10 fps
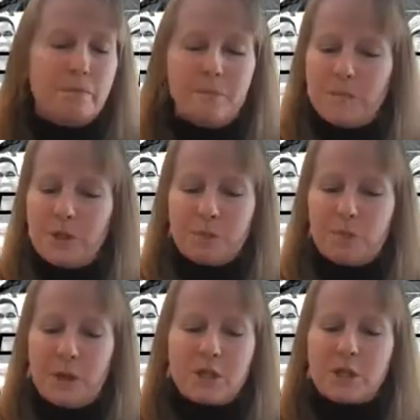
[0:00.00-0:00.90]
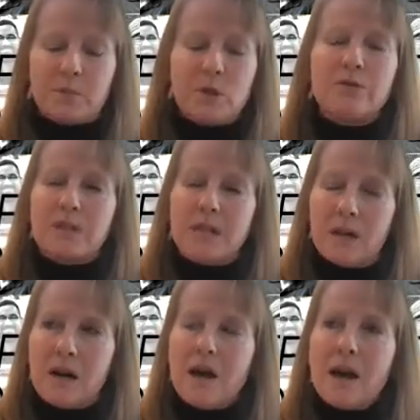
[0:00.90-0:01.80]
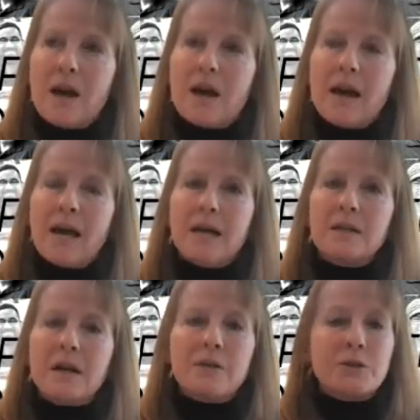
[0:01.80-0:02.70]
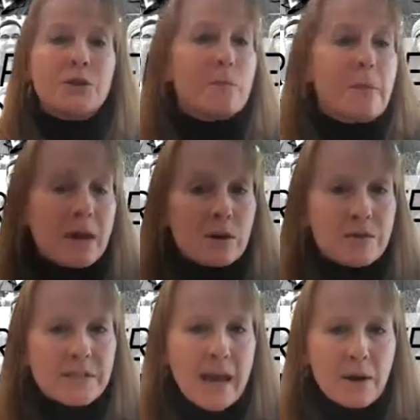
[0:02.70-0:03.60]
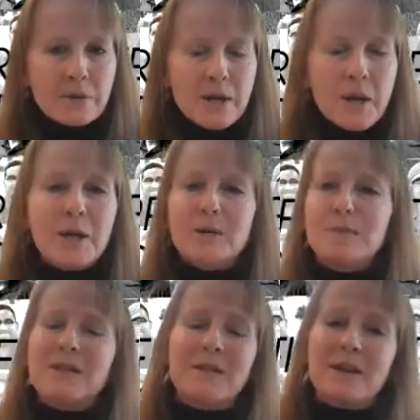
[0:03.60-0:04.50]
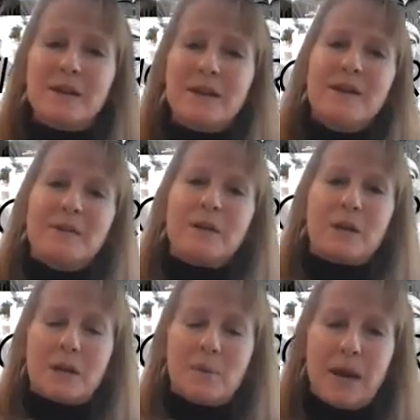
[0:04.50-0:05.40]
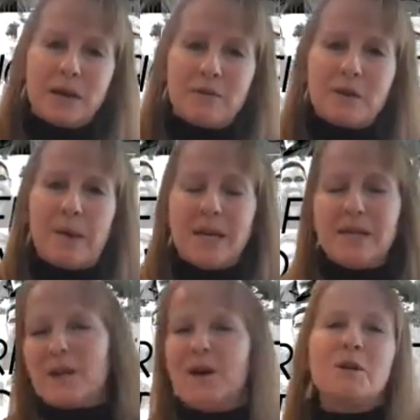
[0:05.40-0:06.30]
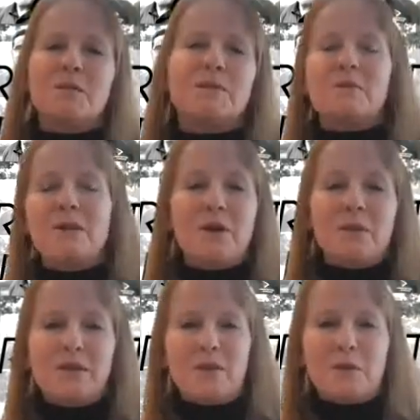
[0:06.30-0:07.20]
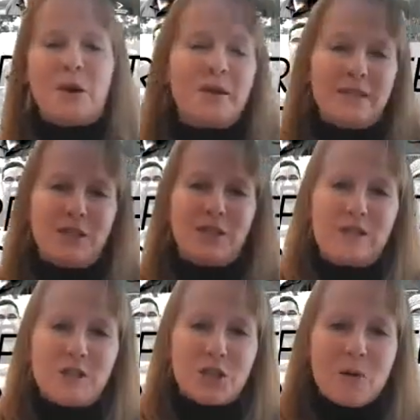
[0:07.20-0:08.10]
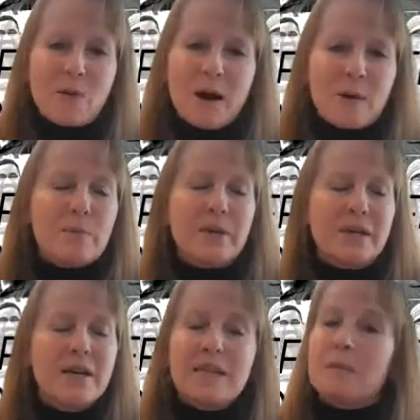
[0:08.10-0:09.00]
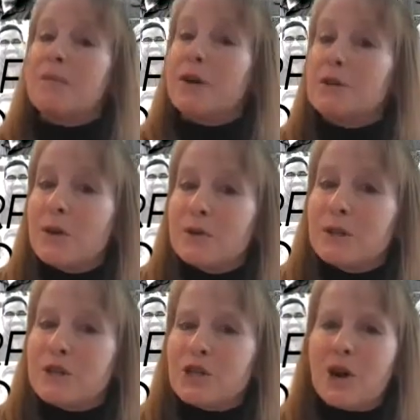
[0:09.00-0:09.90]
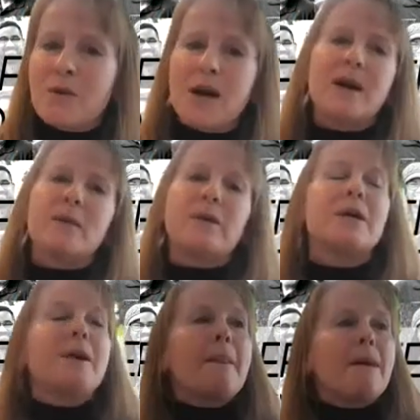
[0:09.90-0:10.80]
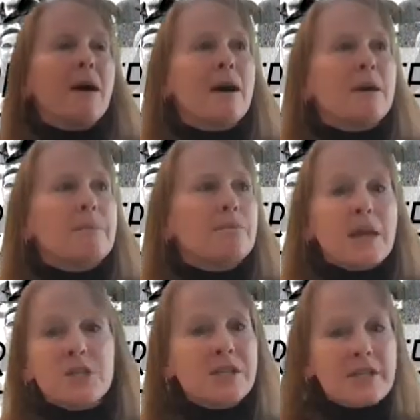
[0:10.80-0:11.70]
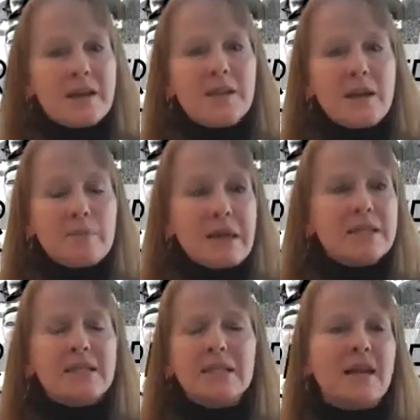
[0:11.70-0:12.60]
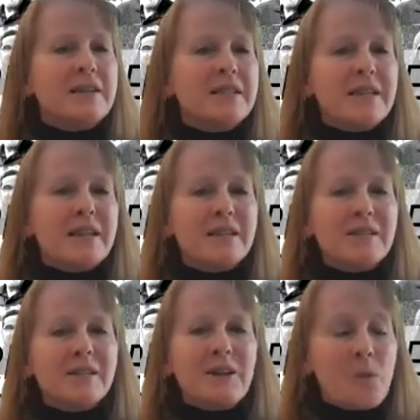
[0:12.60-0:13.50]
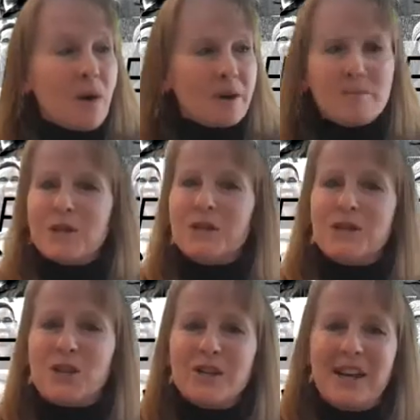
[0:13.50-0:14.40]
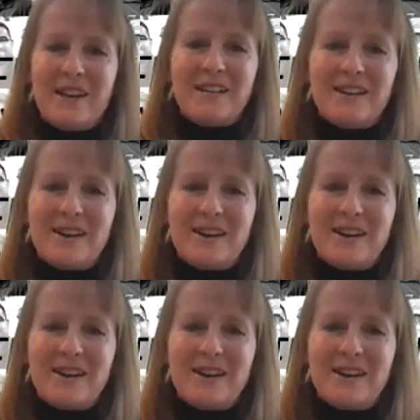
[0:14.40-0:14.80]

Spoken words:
just a beautiful dinner. And the mayor of the town comes and the commander of the base comes, and we have all these other politicians that show up and some of our donors show up. And basically the idea is, welcome to the journey,